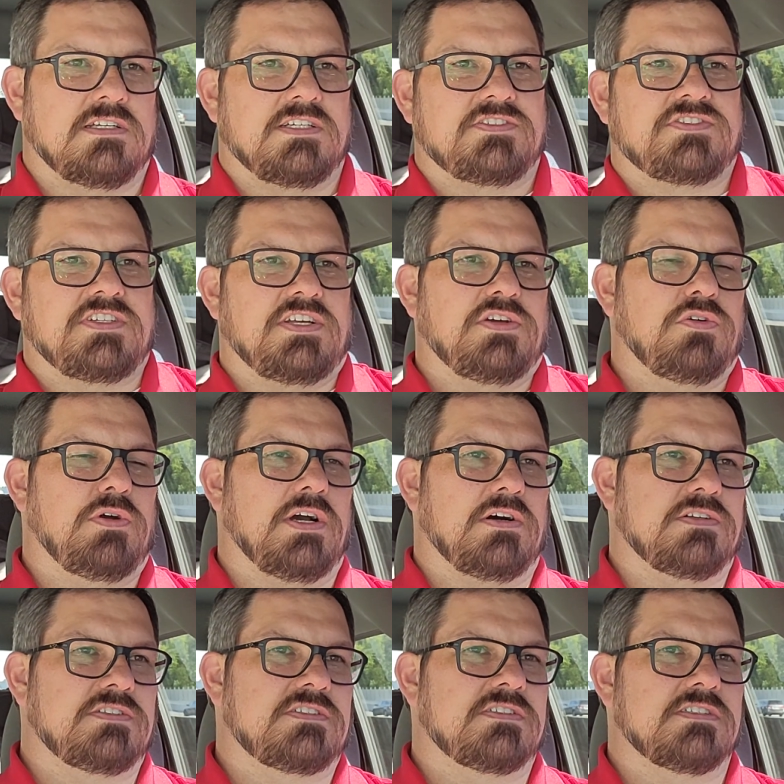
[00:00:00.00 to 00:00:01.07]
Let's see who
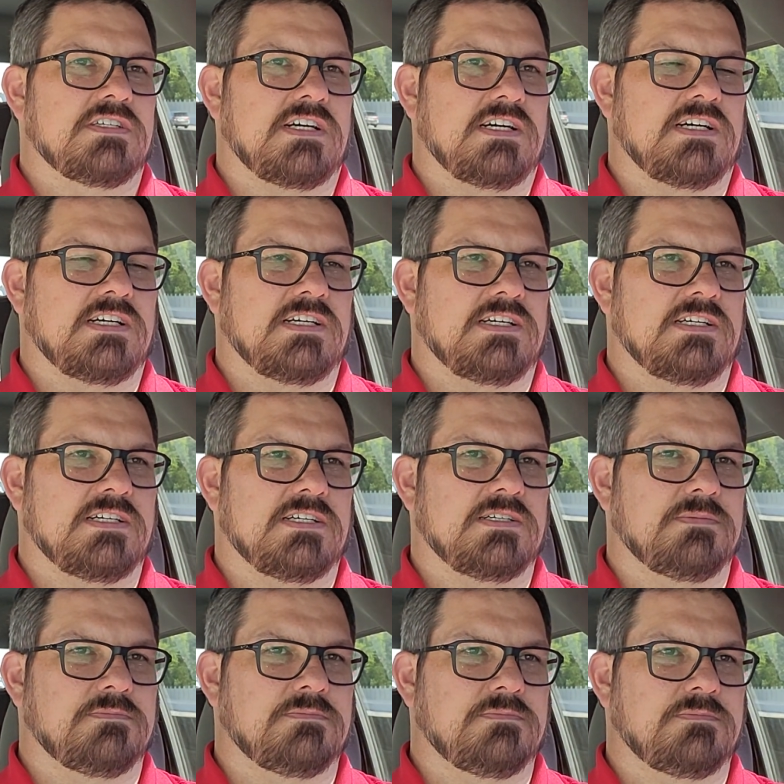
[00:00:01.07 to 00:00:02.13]
else.
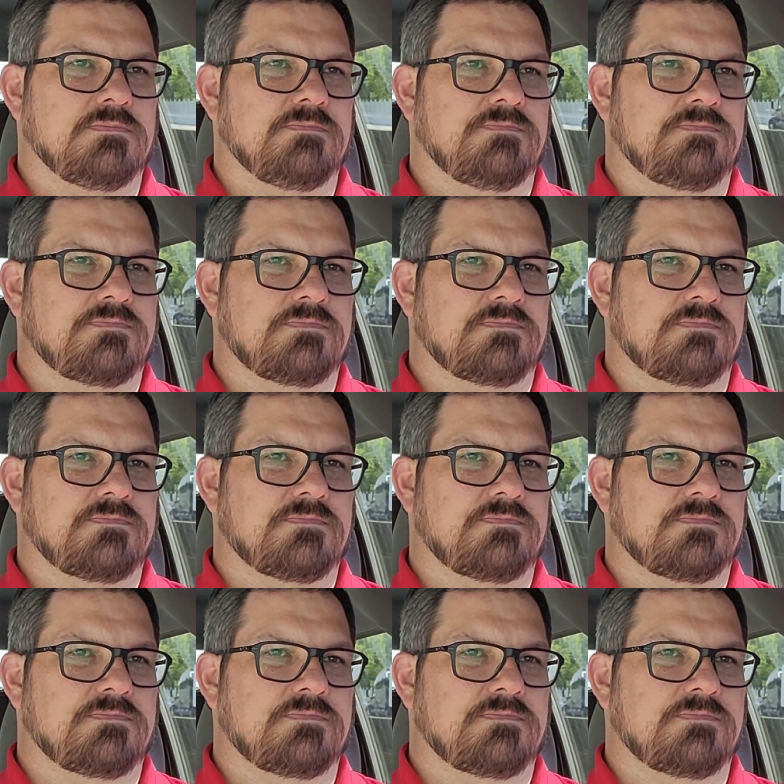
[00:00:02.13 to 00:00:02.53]
Um,